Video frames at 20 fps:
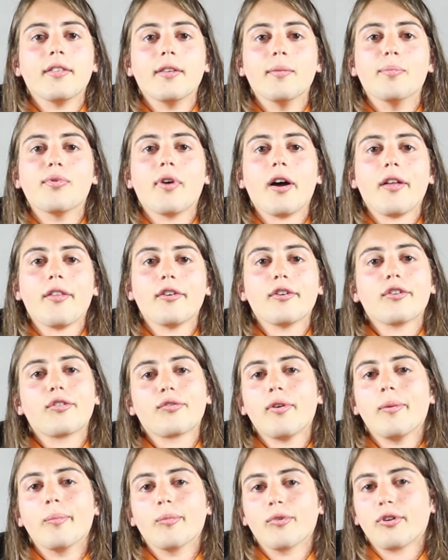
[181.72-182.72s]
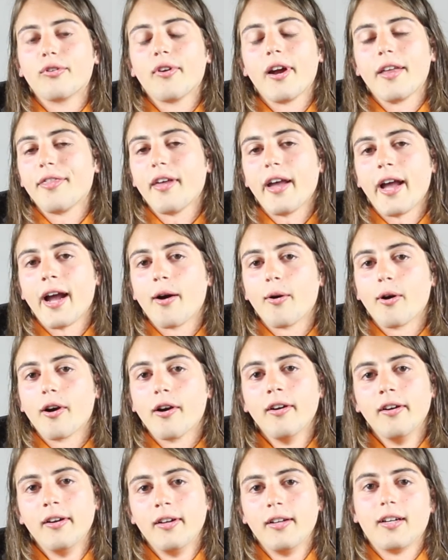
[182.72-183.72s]
the brothers from Regret the Hour,
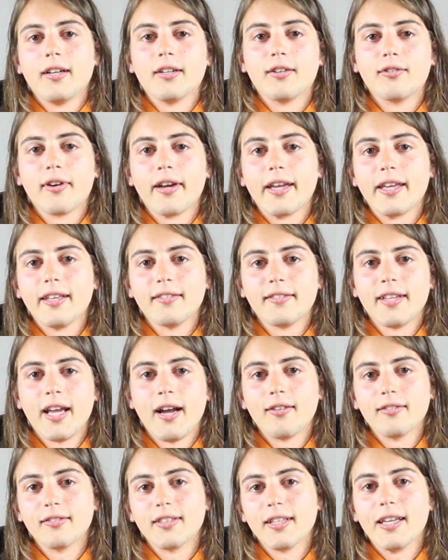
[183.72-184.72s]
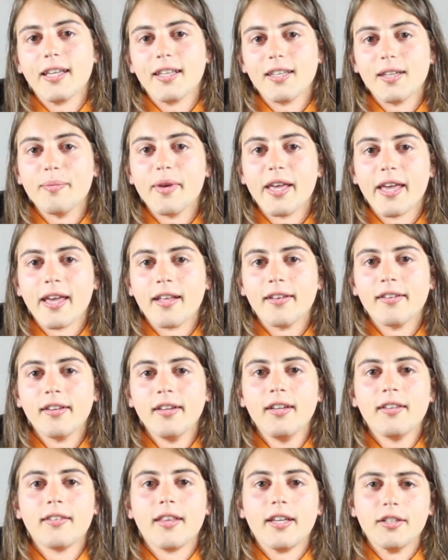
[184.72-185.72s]
a great, talented indie band
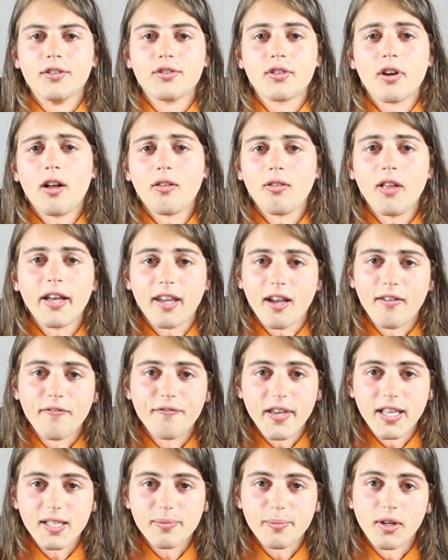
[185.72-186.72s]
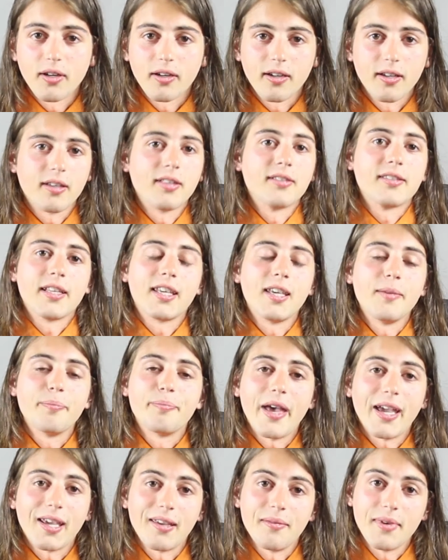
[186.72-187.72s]
that you should all like on Facebook because they keep
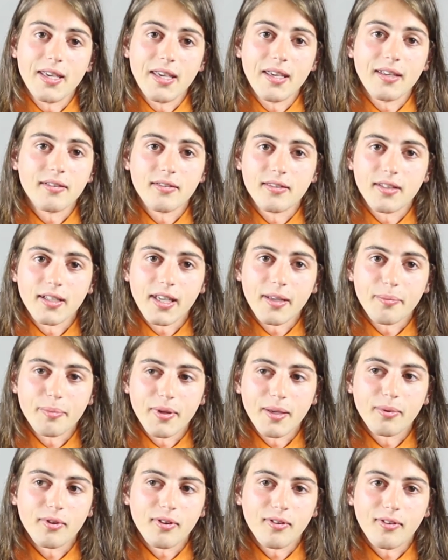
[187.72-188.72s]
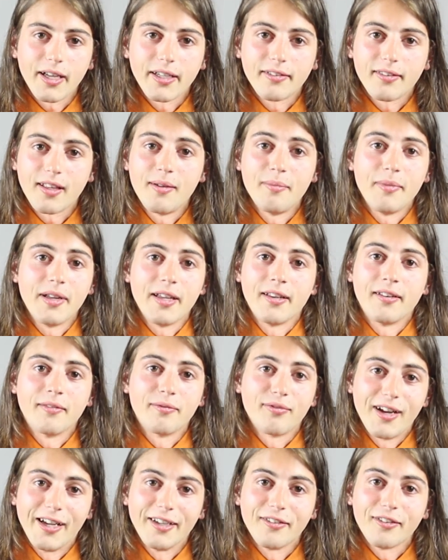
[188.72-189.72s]
begging me to get people to like them, and
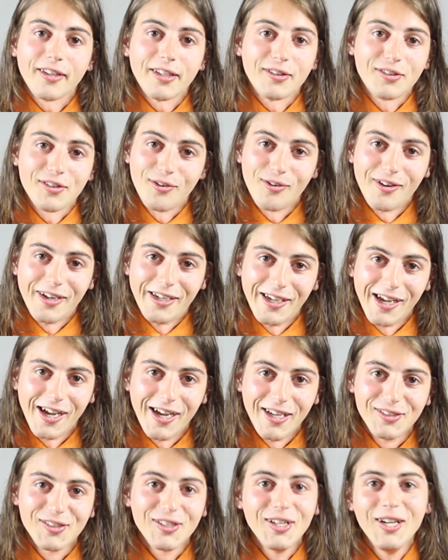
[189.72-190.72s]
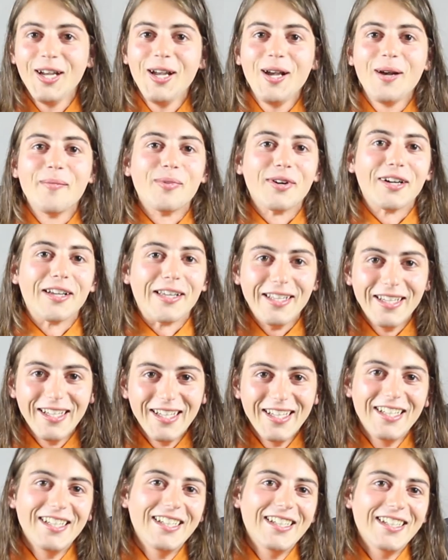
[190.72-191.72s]
frankly, it's annoying, guys, but
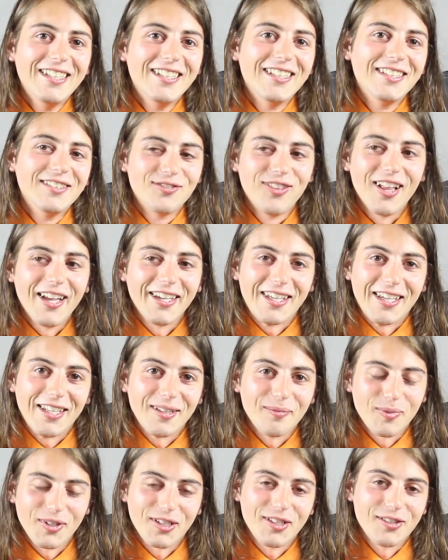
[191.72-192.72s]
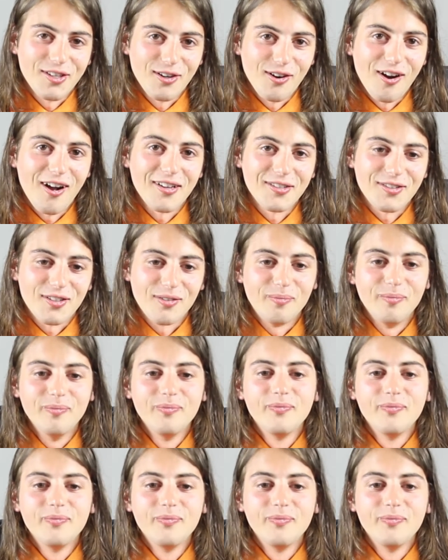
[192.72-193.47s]
like it because they're awesome.